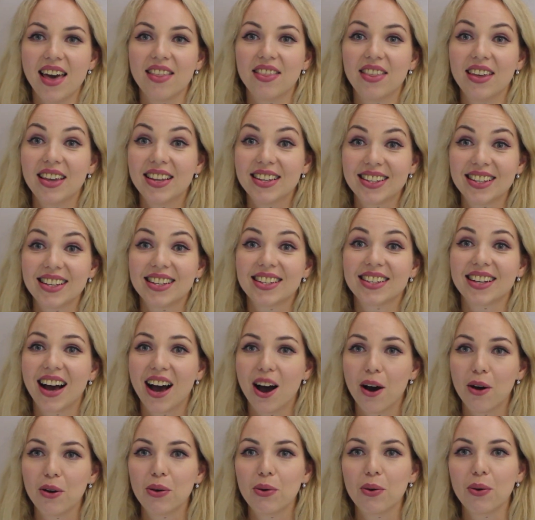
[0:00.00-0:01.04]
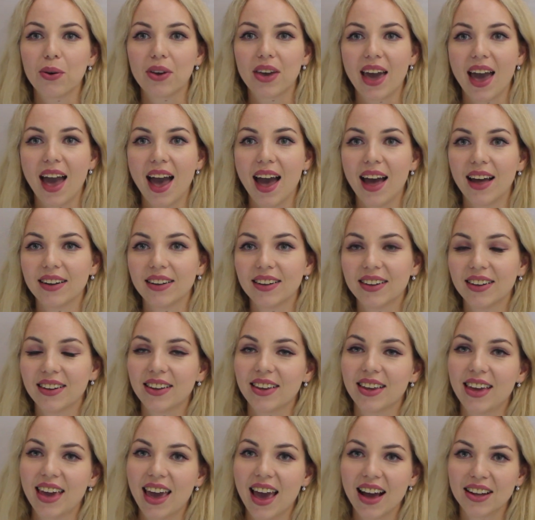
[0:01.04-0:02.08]
This is how you can
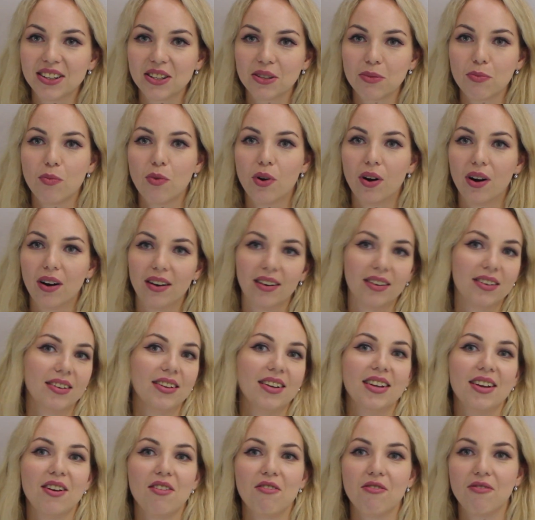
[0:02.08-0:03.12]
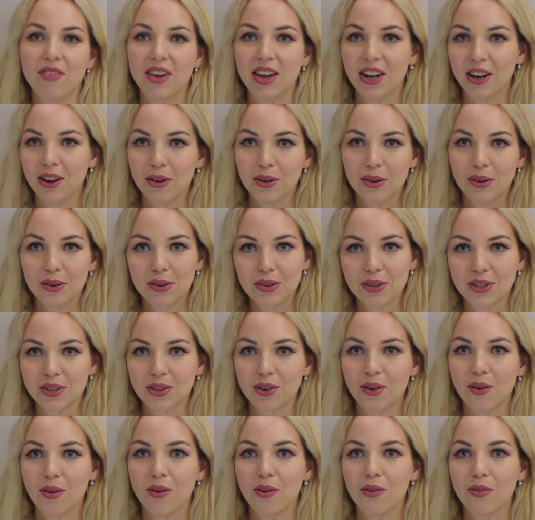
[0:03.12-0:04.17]
get more videos
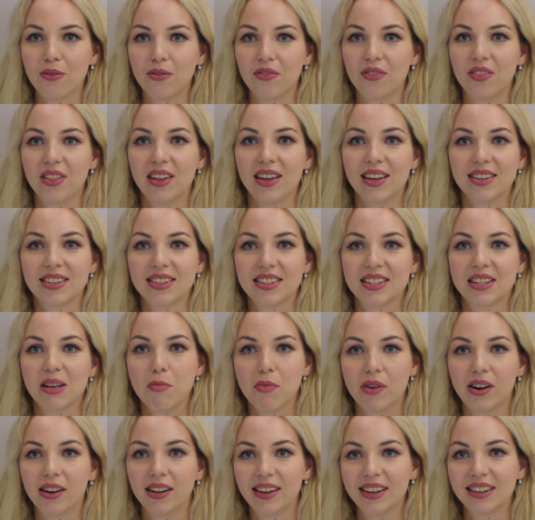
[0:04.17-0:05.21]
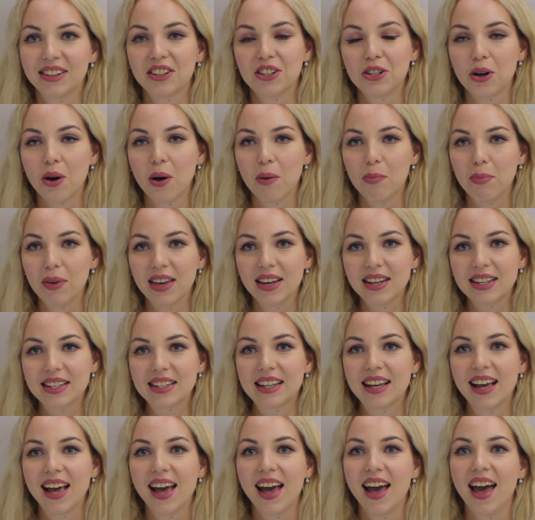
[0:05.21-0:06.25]
of the similar topics